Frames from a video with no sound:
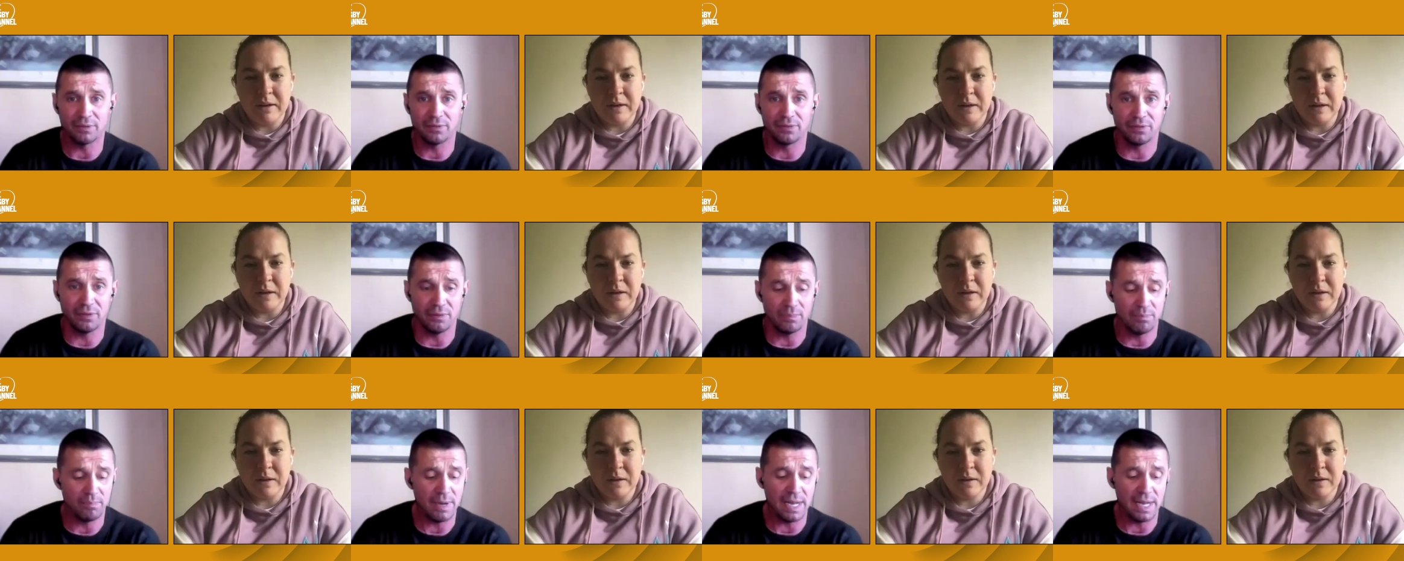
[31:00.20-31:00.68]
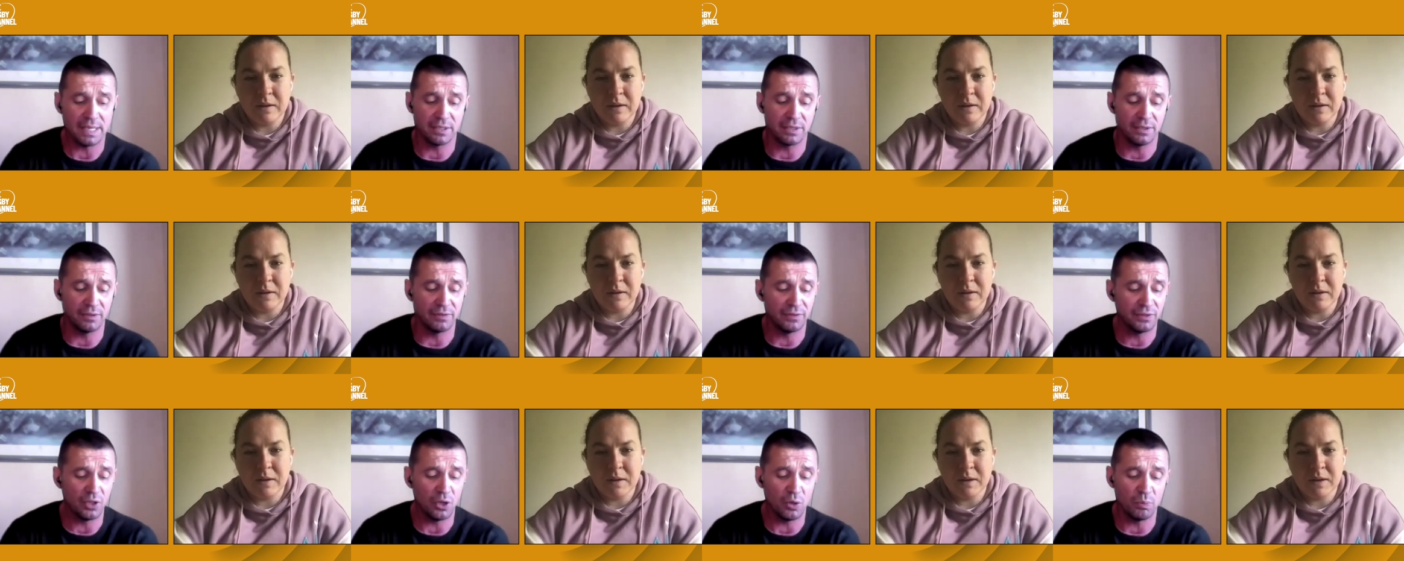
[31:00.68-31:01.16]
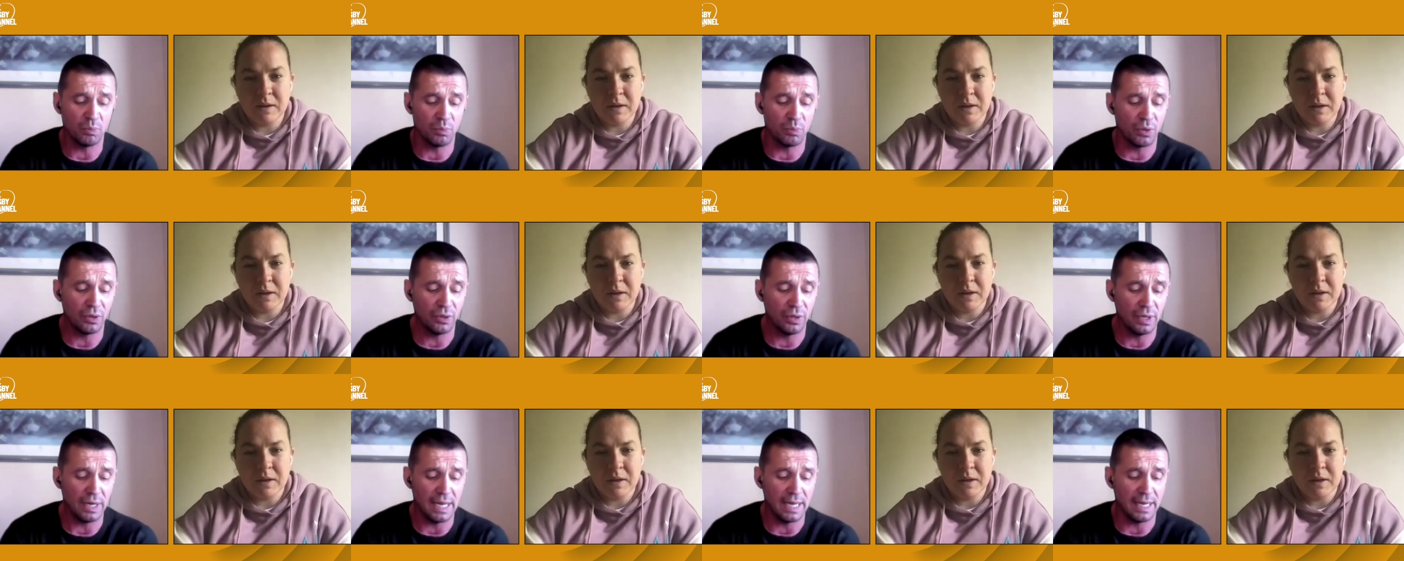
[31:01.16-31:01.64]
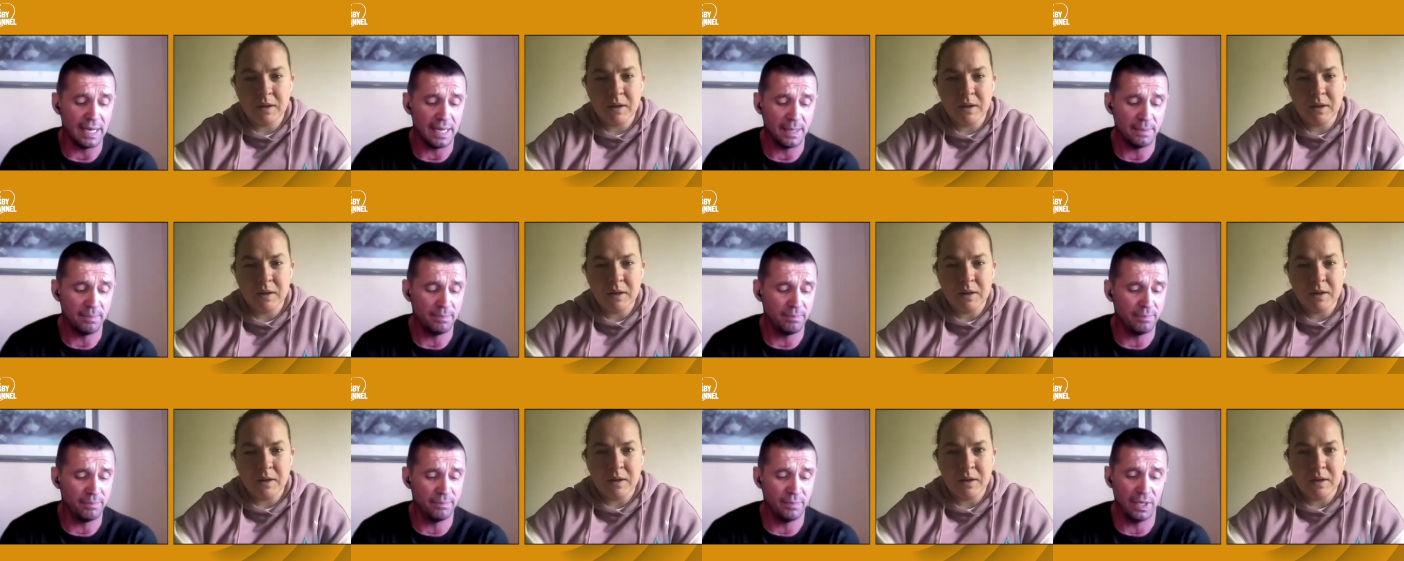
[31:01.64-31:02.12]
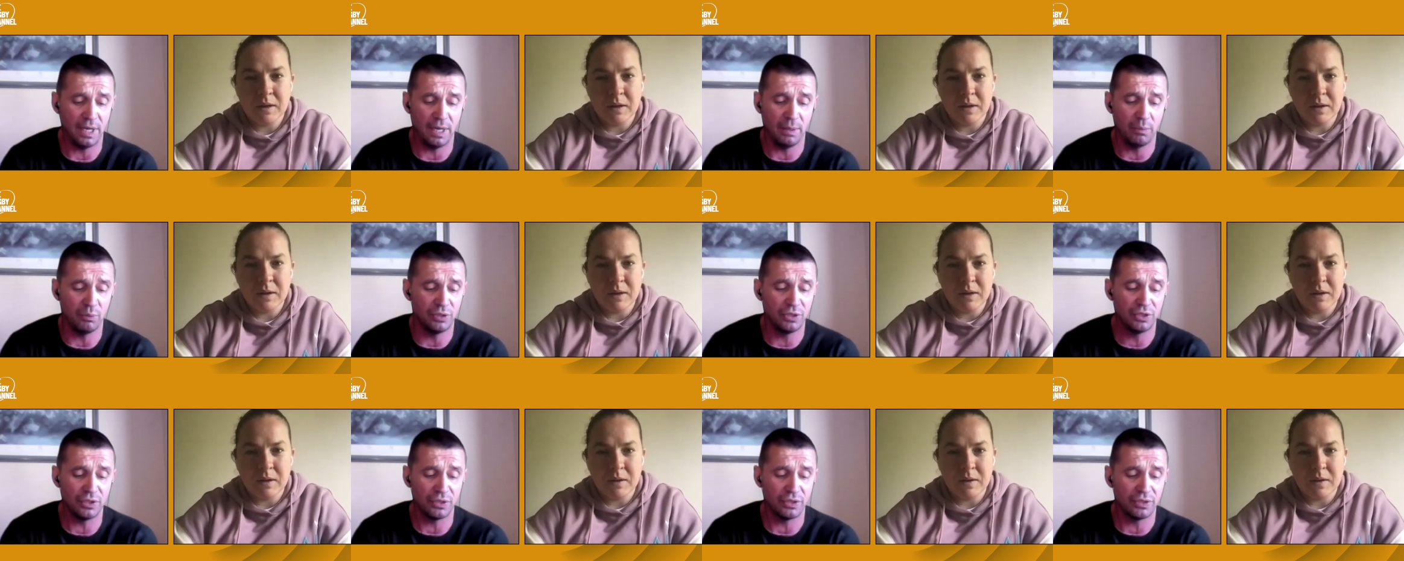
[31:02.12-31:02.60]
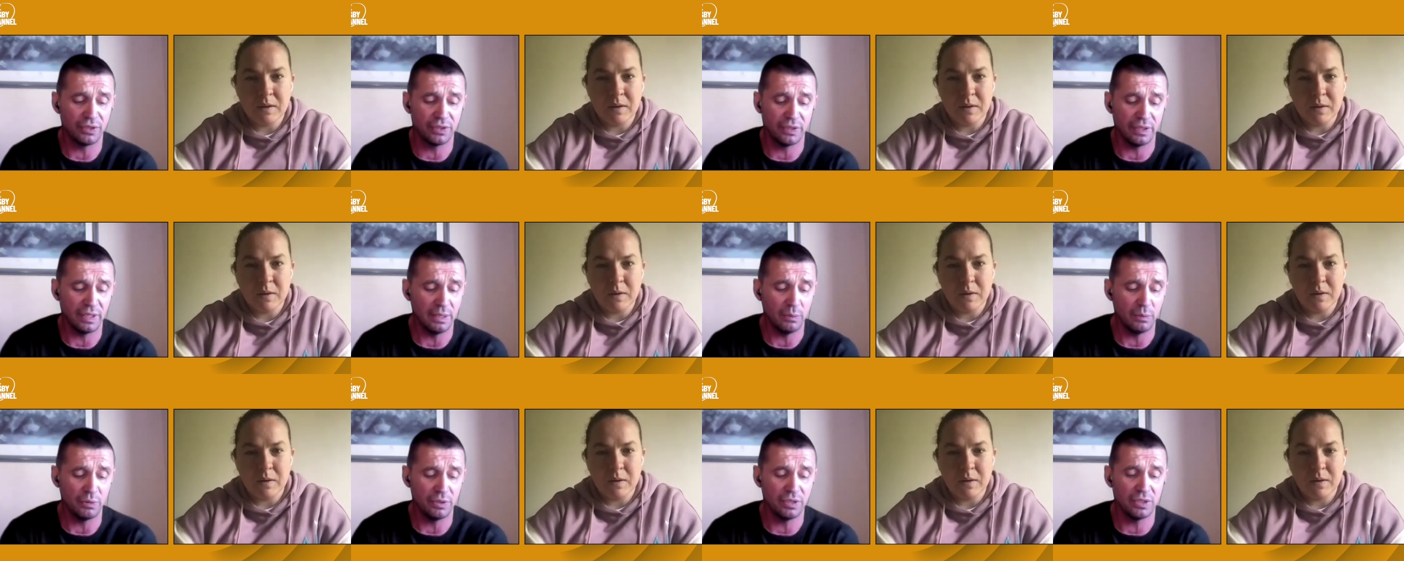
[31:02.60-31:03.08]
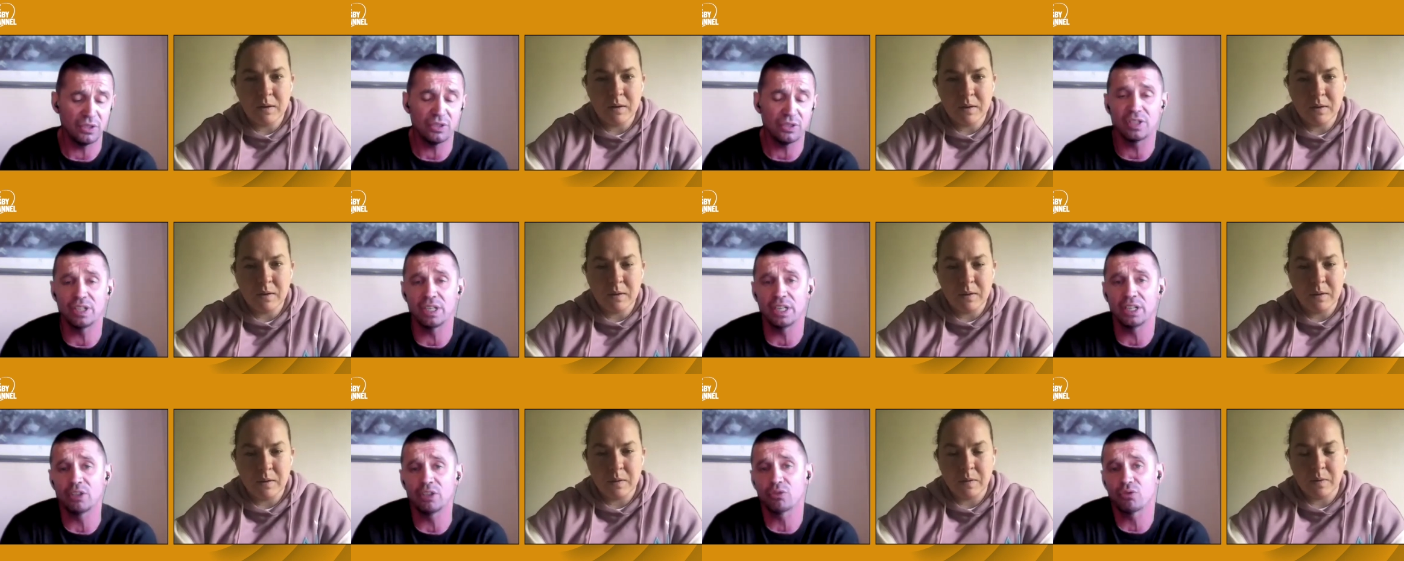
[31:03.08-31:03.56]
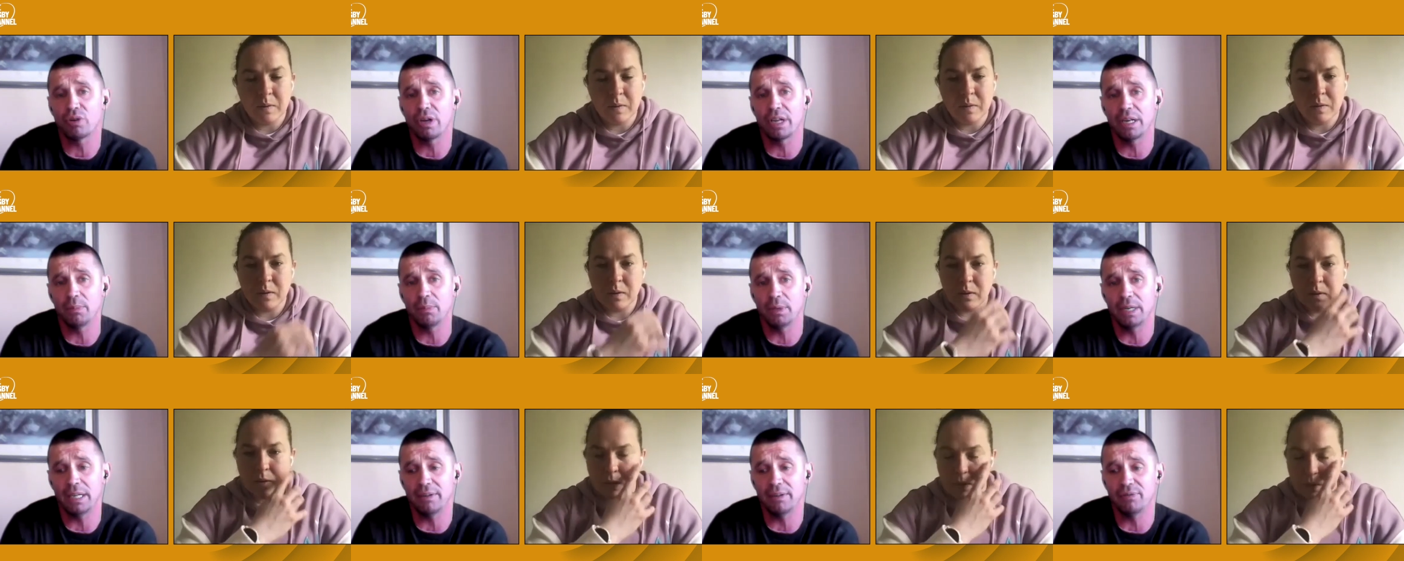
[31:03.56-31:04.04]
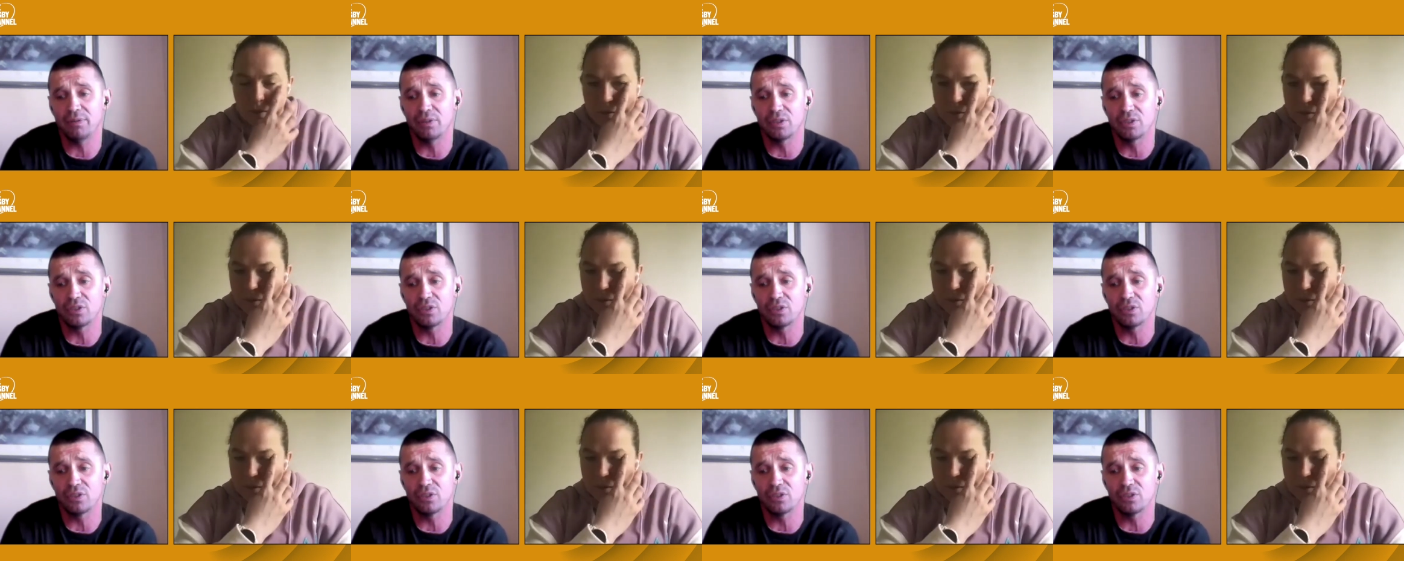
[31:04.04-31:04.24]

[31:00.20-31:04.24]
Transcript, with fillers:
Speaker 1: incredible. massive number. Um, it was just, it was just an incredible effort.